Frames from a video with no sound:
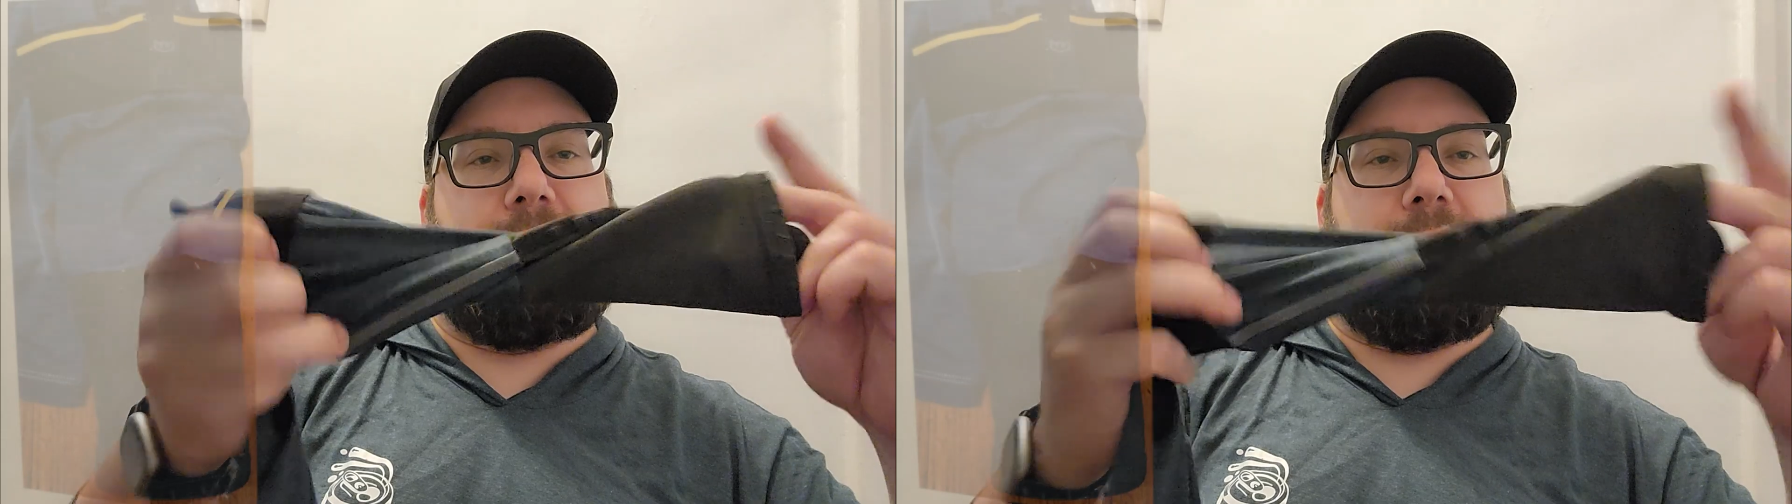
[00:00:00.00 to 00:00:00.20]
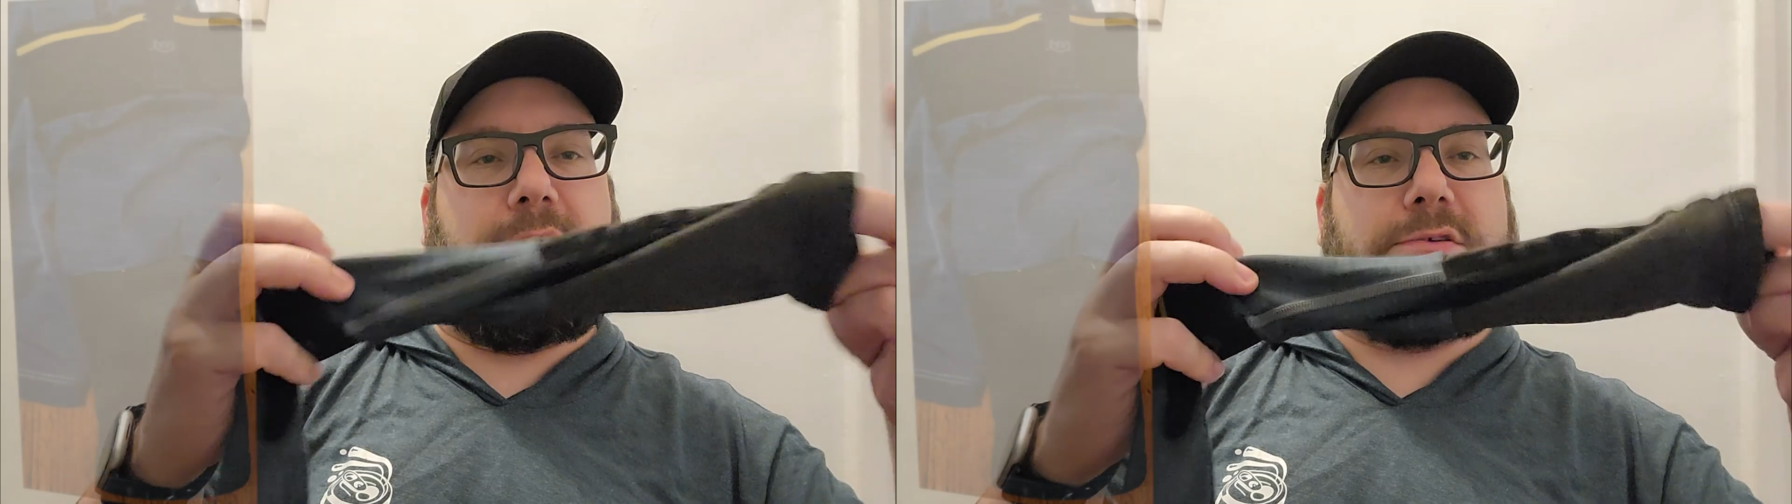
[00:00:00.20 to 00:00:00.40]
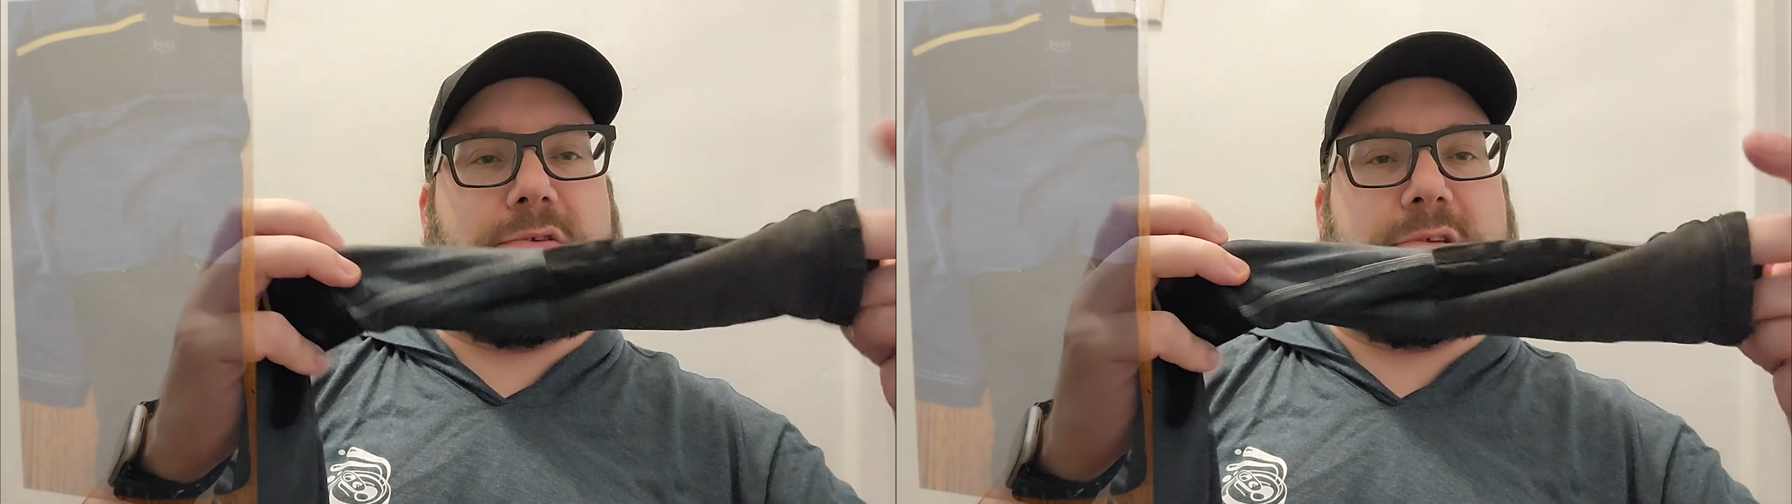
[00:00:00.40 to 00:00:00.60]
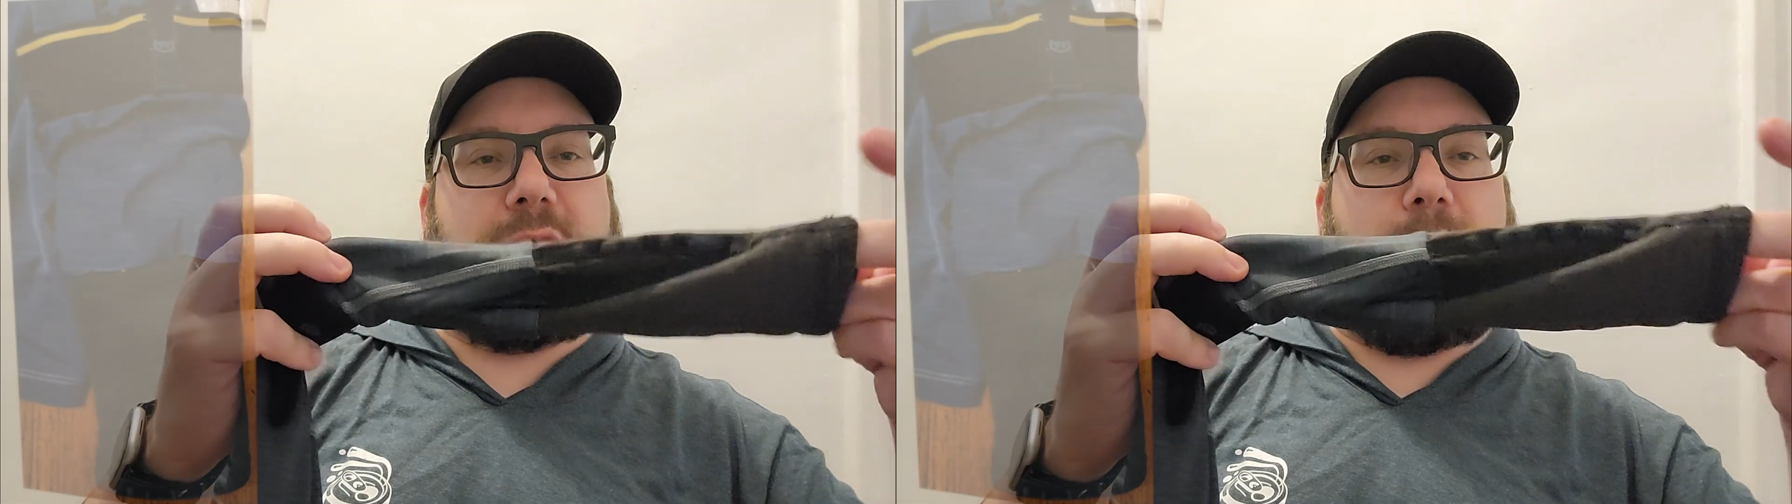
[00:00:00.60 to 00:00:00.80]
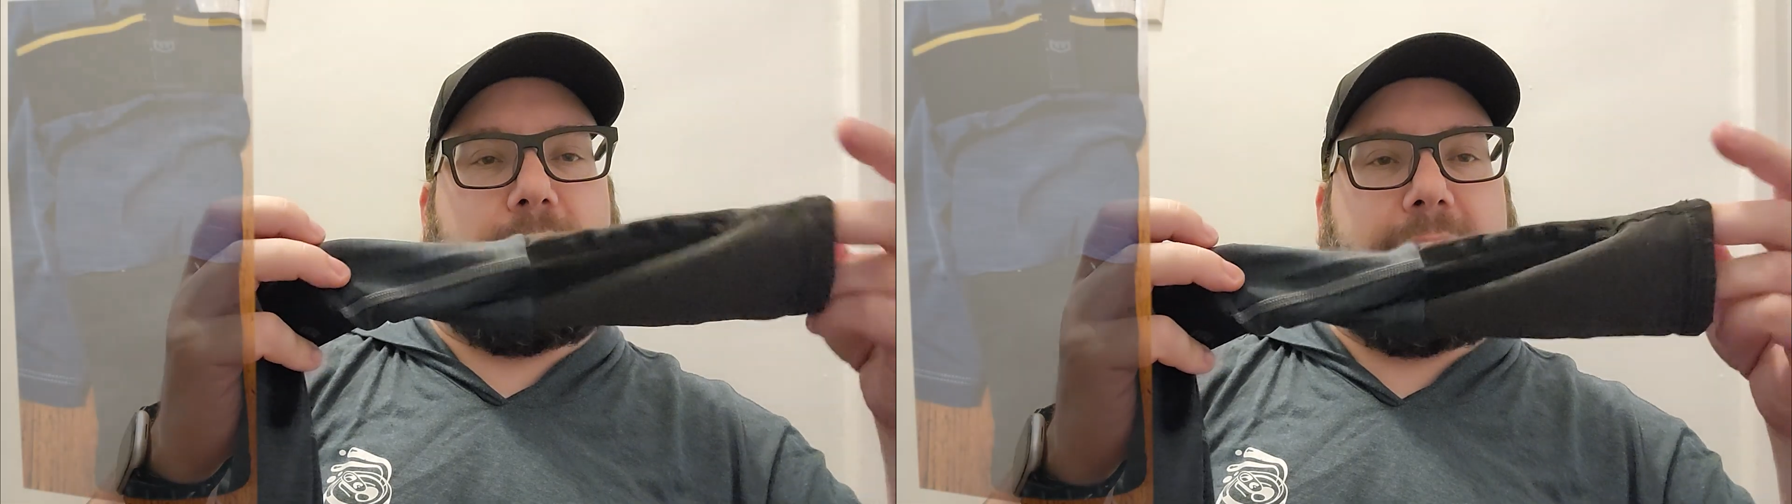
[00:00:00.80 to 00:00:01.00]
So
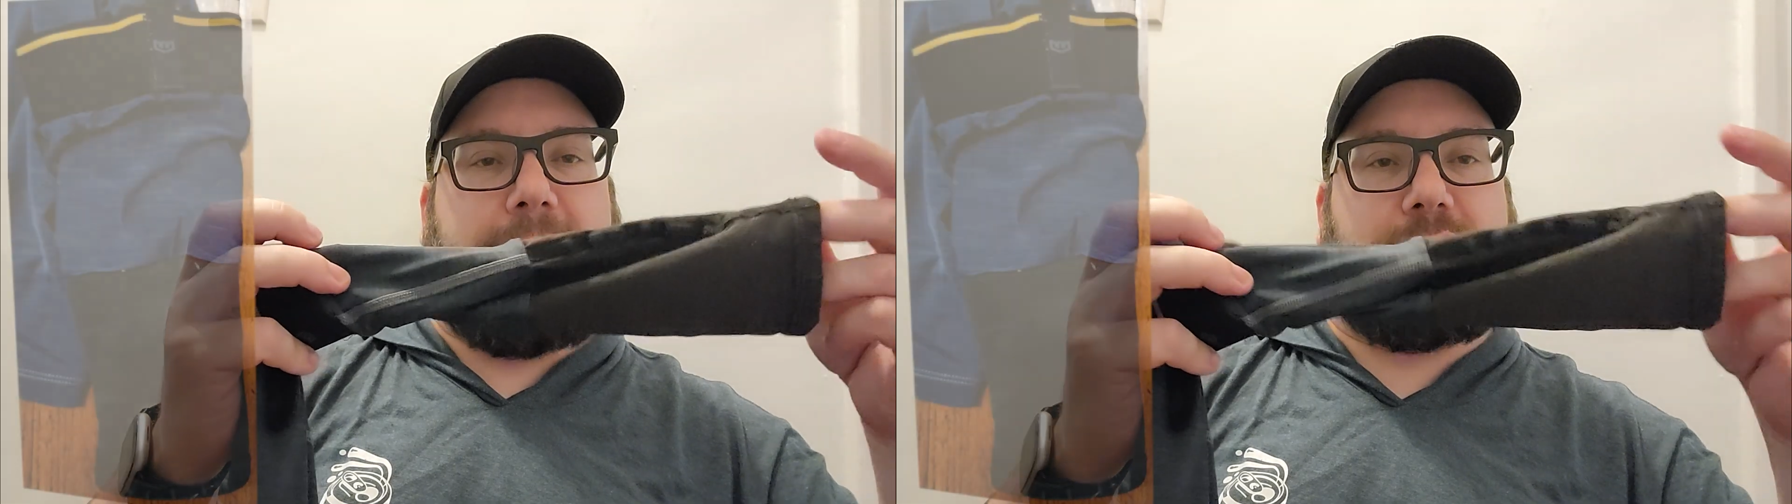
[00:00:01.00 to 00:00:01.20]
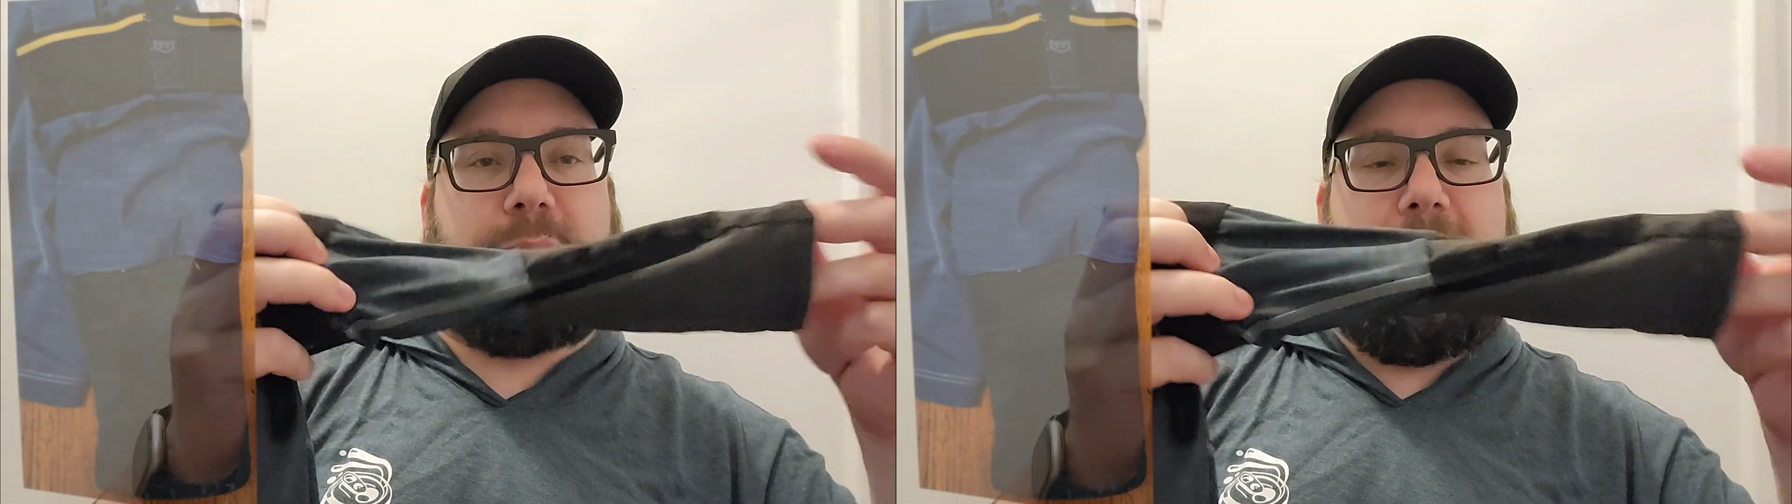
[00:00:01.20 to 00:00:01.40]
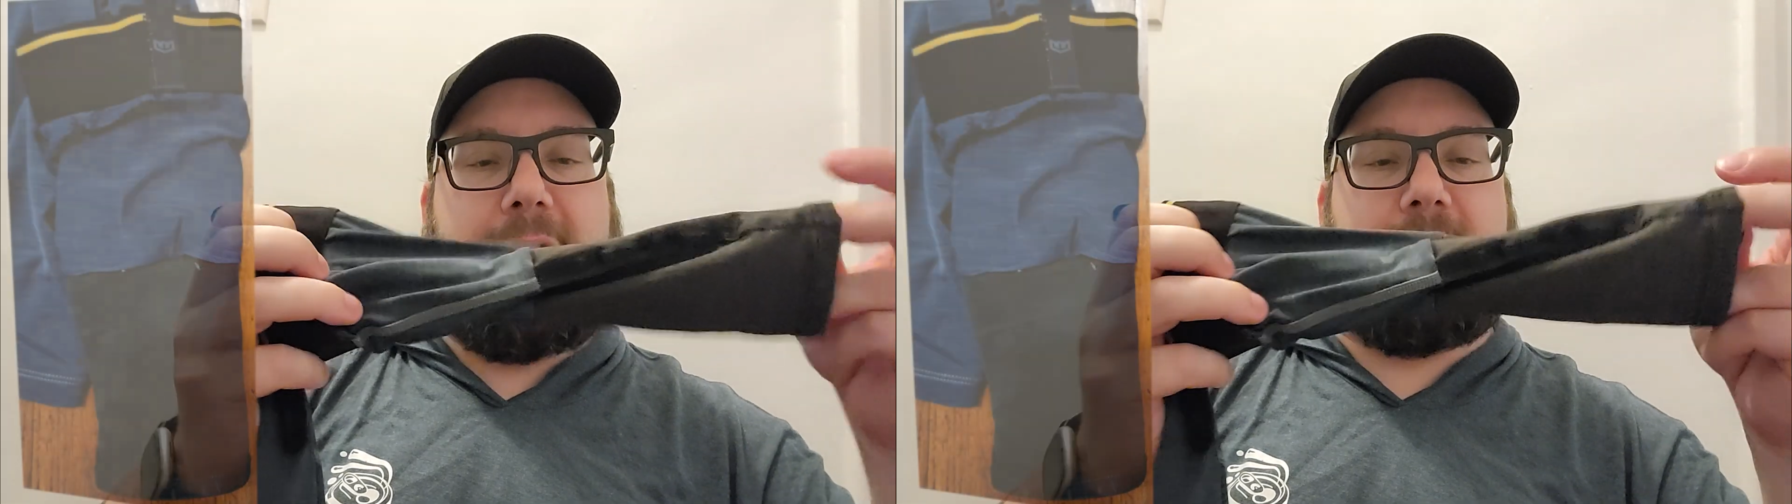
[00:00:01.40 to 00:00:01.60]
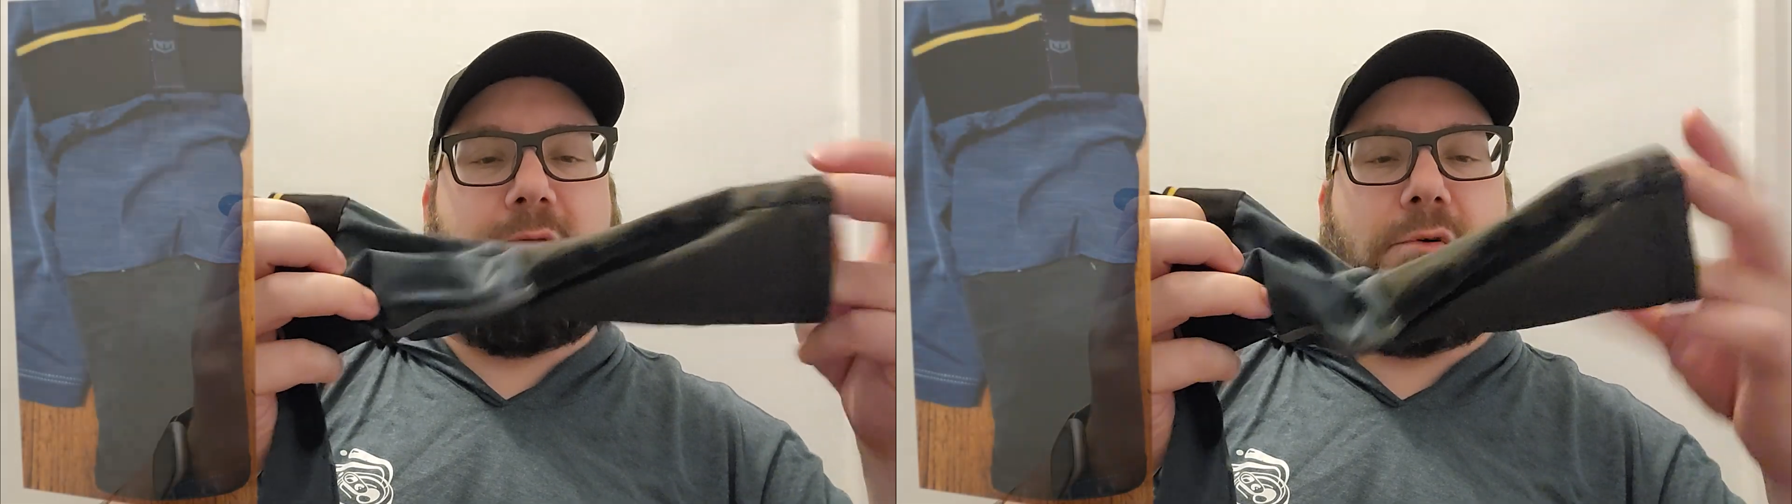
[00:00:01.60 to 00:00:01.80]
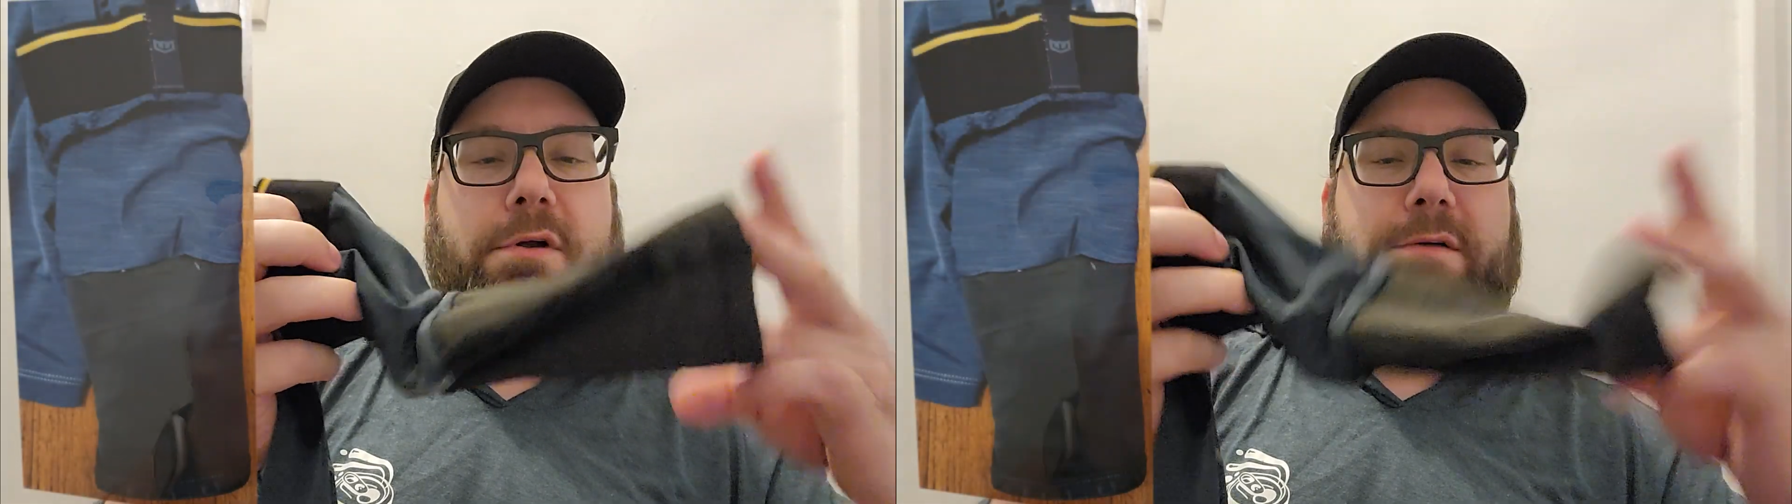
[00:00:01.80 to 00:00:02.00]
instead of wearing like extra padding
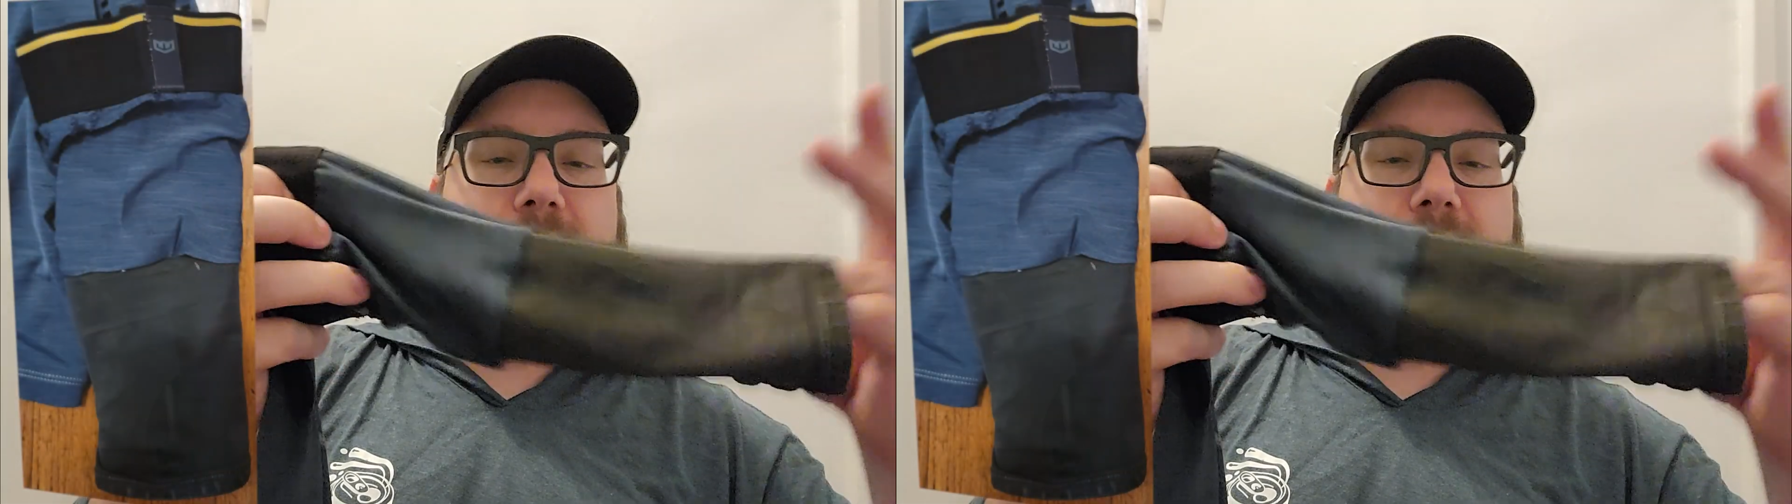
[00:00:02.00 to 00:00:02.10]
for it,